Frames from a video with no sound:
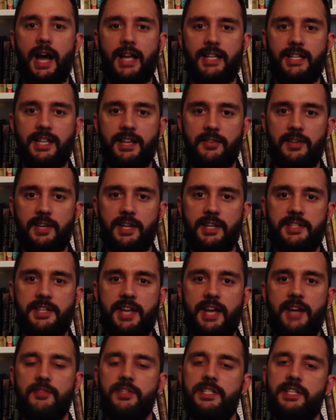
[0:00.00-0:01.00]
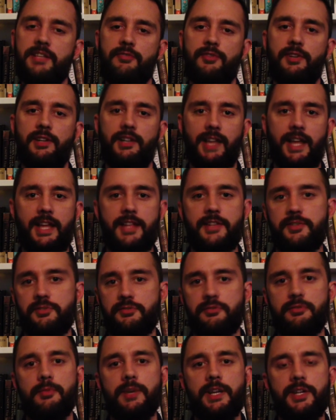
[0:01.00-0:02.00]
in giving us kind of a different lens
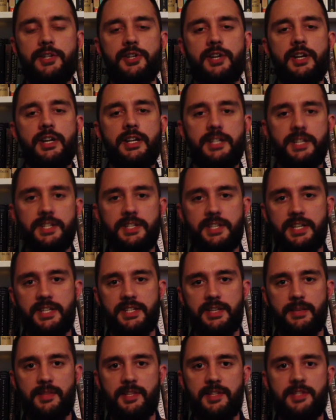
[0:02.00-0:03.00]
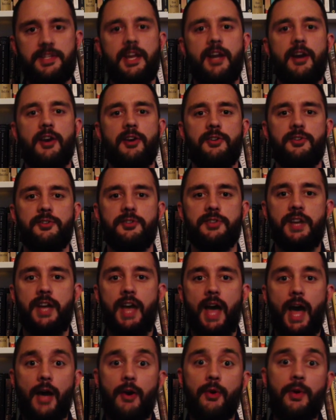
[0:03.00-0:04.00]
through which to see some of these characters
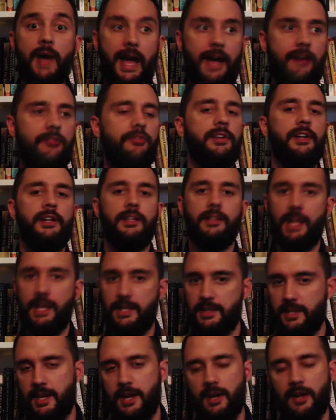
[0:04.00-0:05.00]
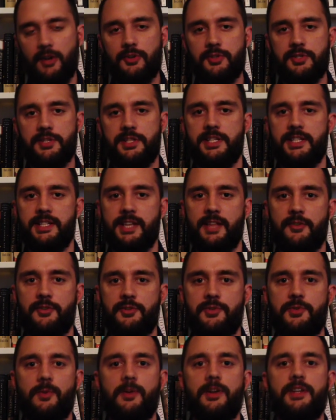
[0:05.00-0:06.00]
who have, like the characters in these other
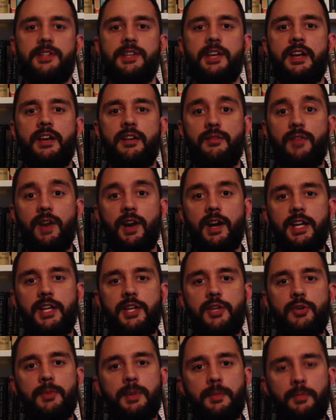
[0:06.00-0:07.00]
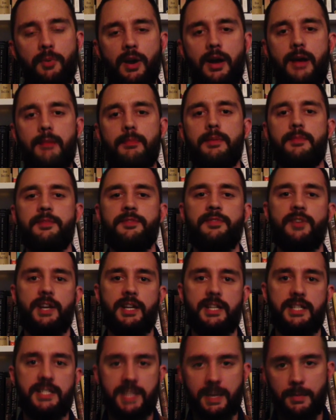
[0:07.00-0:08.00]
stories, very human problems, very
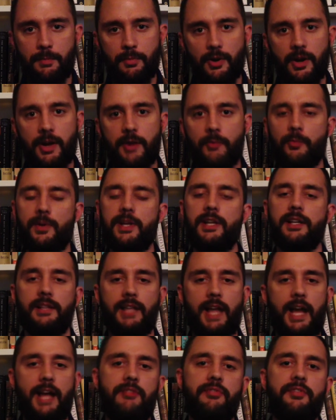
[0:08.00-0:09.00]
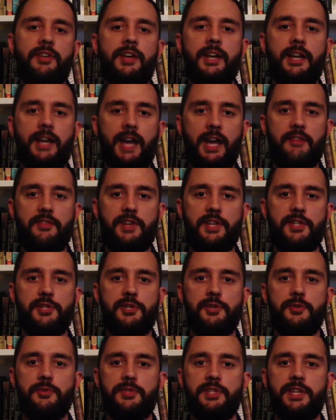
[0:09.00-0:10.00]
contemporary real life kind of
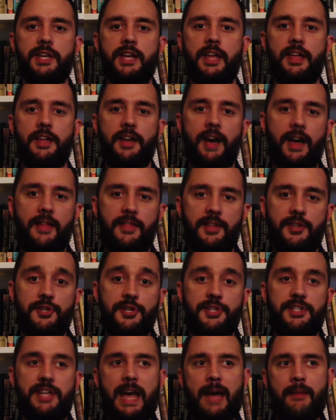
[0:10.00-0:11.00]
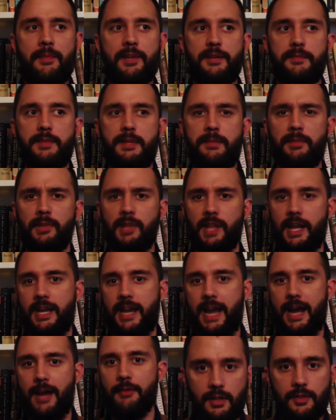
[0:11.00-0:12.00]
issues that just happen to be
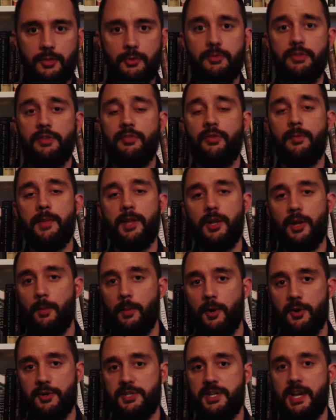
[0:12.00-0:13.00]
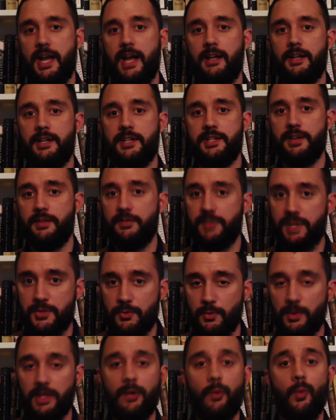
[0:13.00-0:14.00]
played out through the familiar personalities of
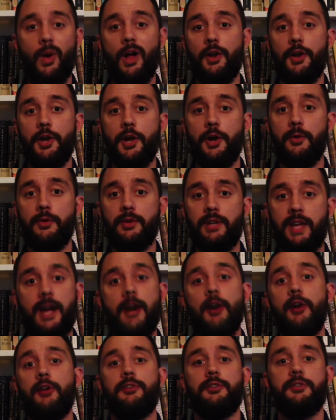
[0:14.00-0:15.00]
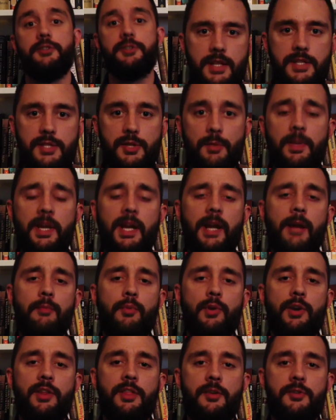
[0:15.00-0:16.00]
these really well-known characters. So pick up
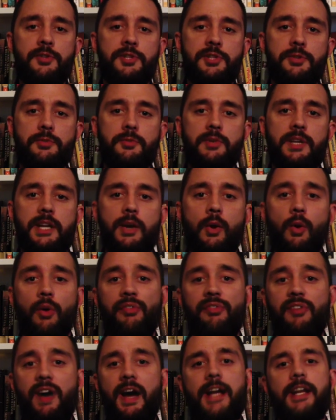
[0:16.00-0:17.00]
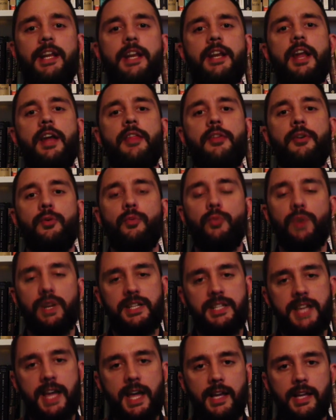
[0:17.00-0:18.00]
one of those three, or find another
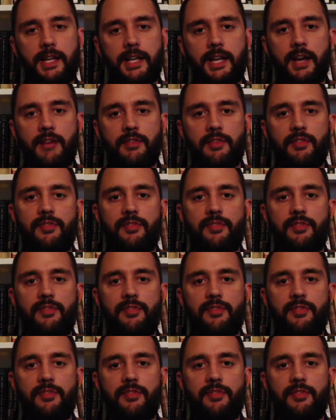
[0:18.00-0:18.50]
retelling of a